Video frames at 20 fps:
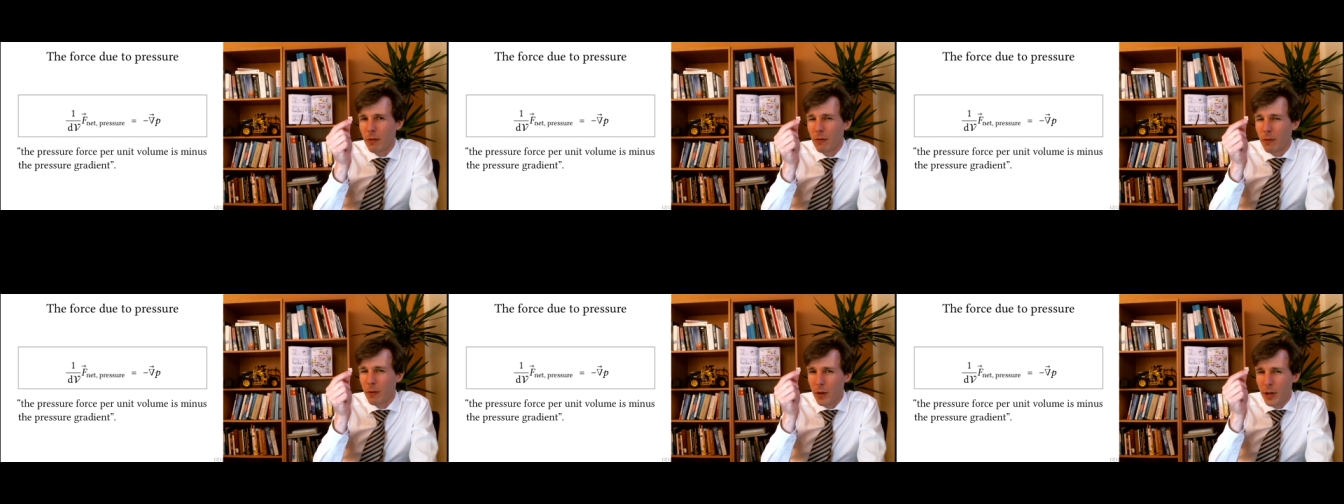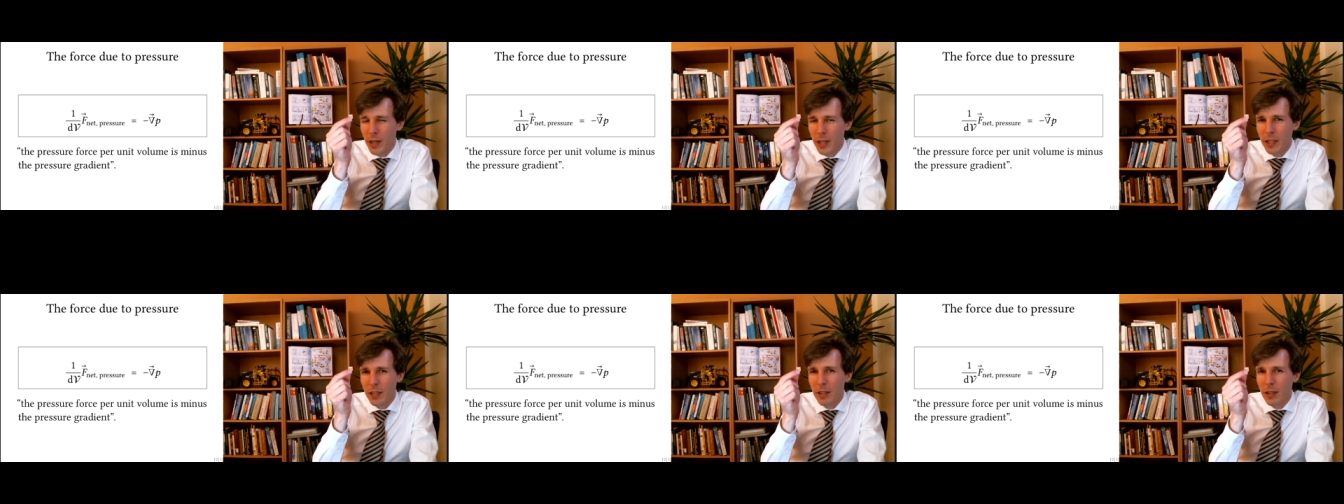for
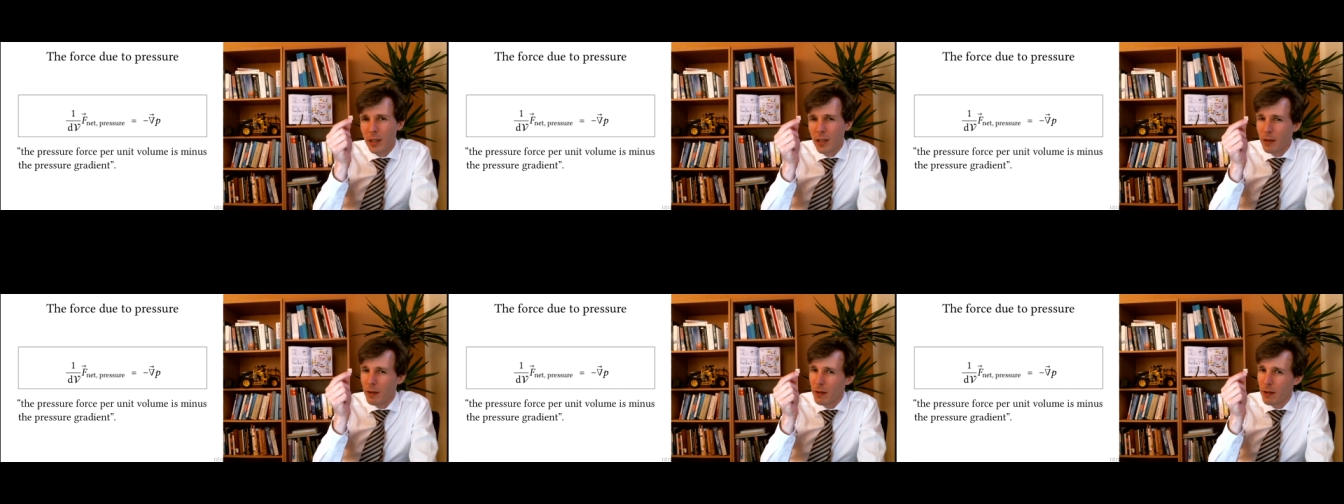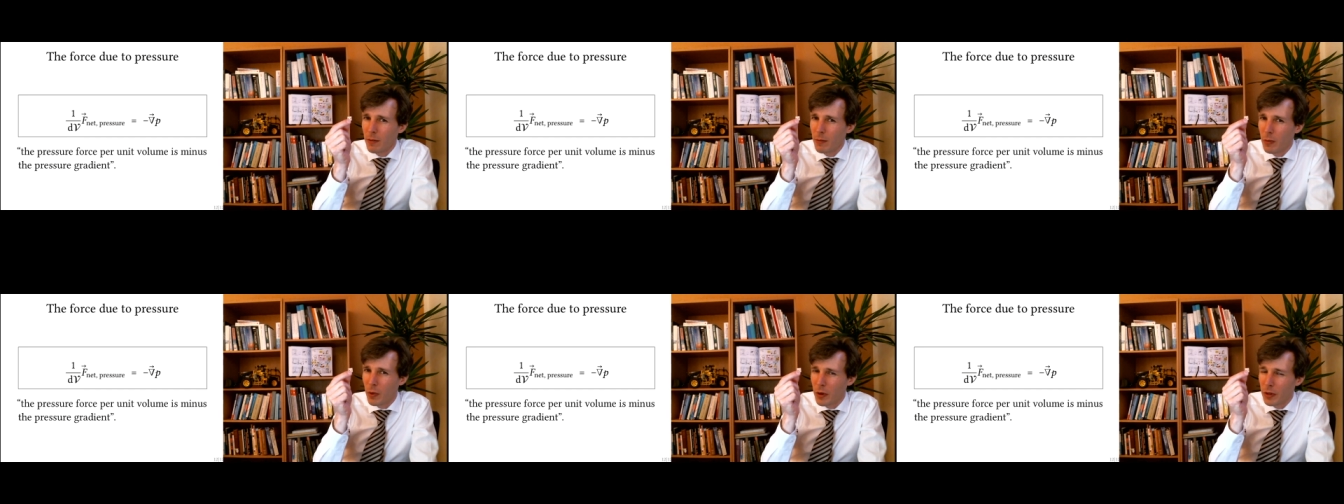each
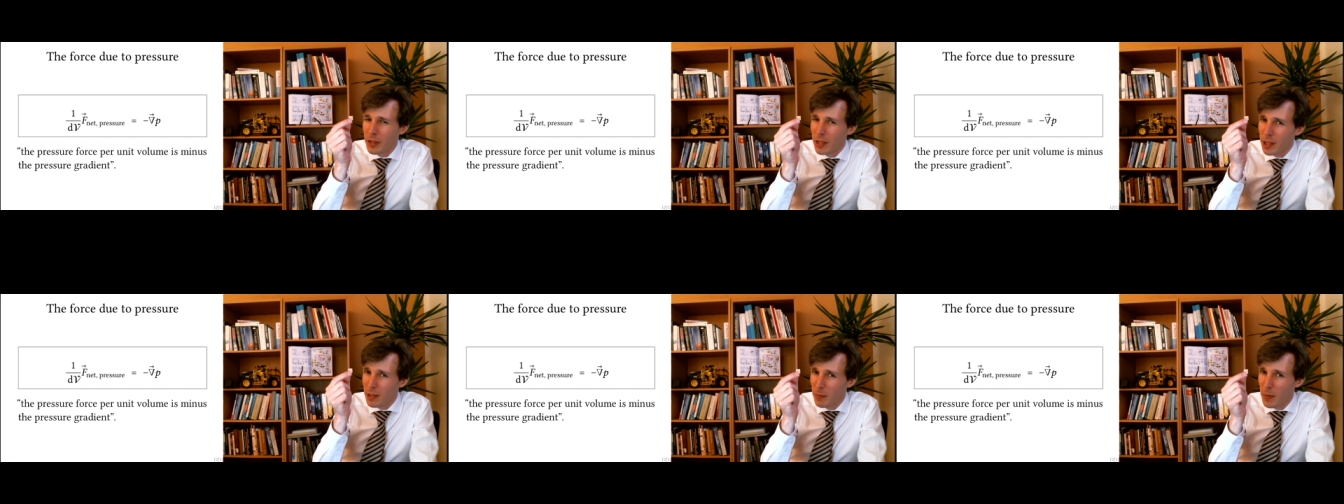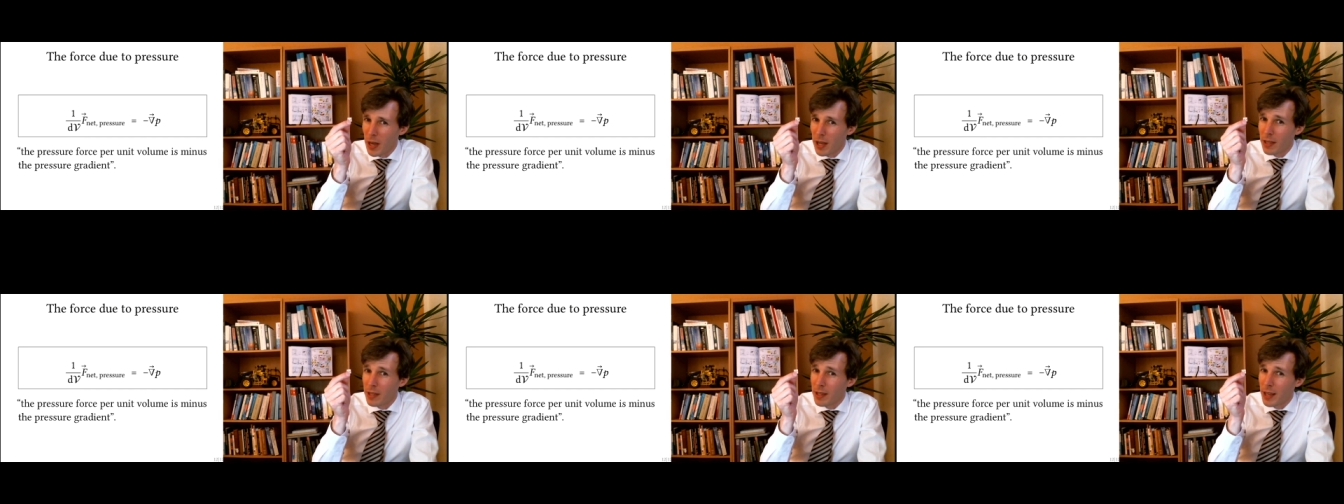point in
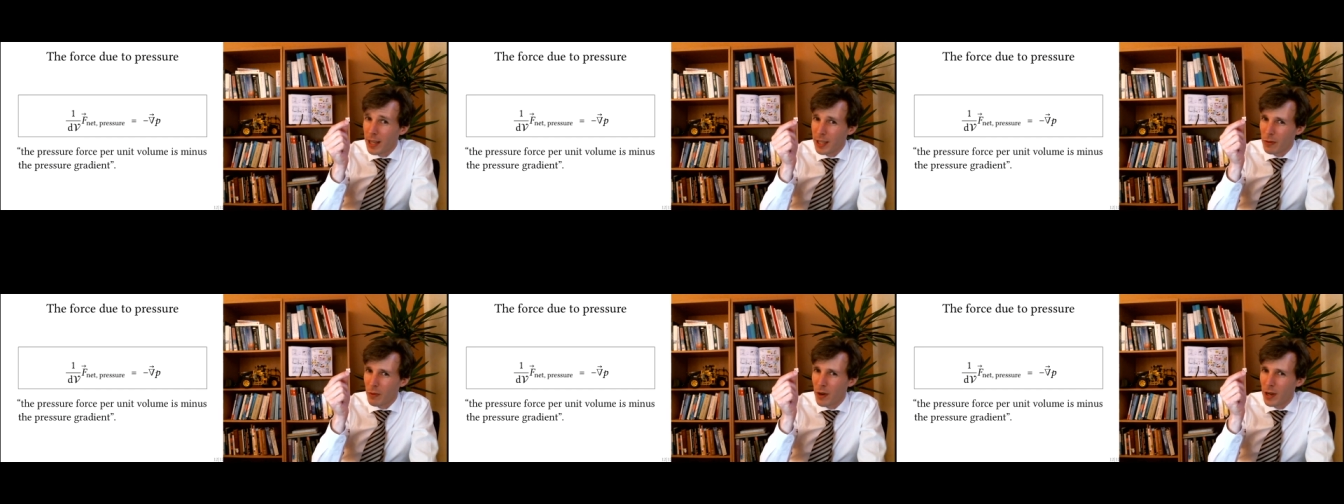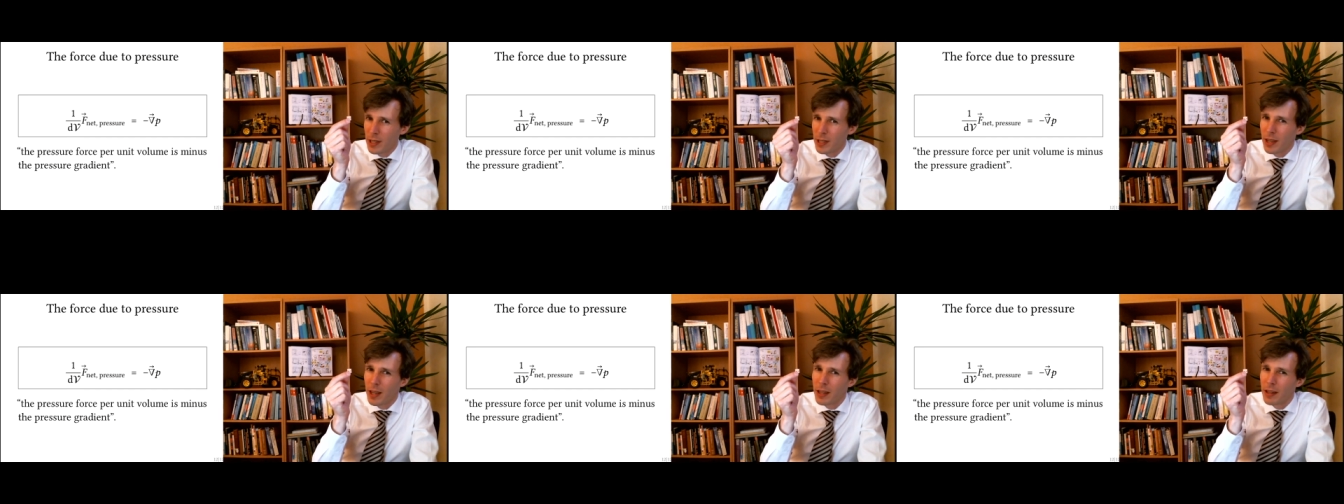space, x,
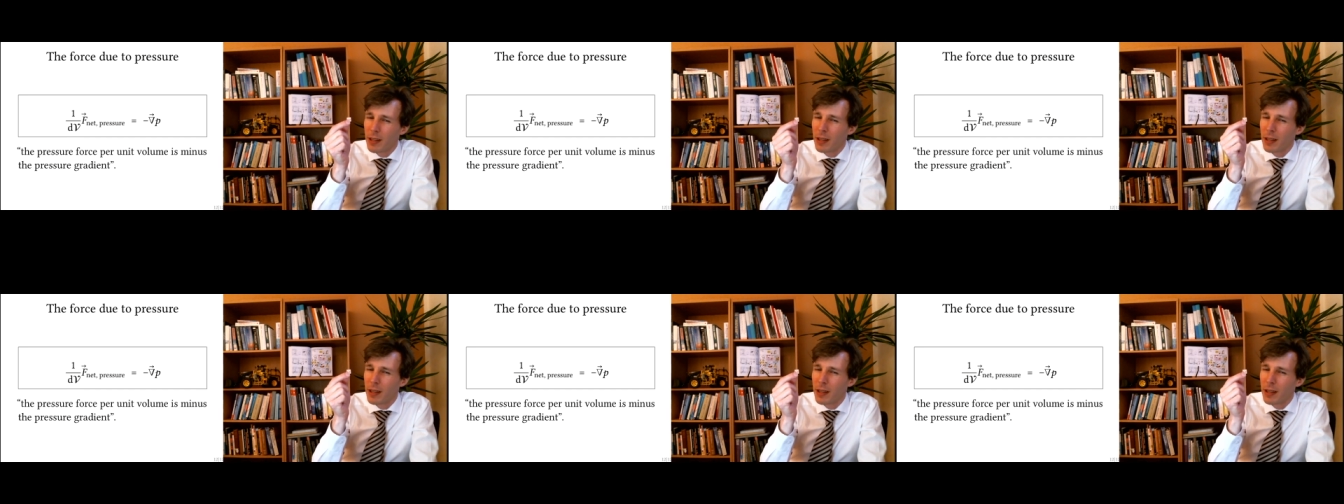y, z,